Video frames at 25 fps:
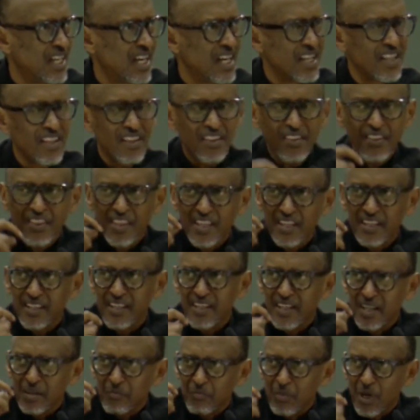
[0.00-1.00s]

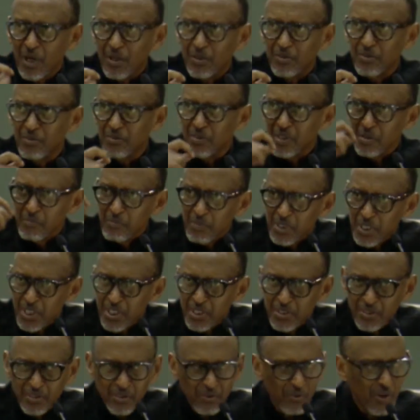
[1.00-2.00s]
Thinking about the
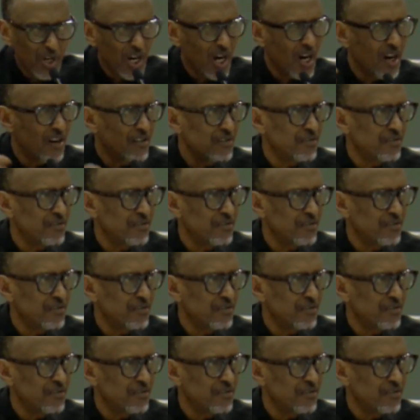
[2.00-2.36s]
mission we have.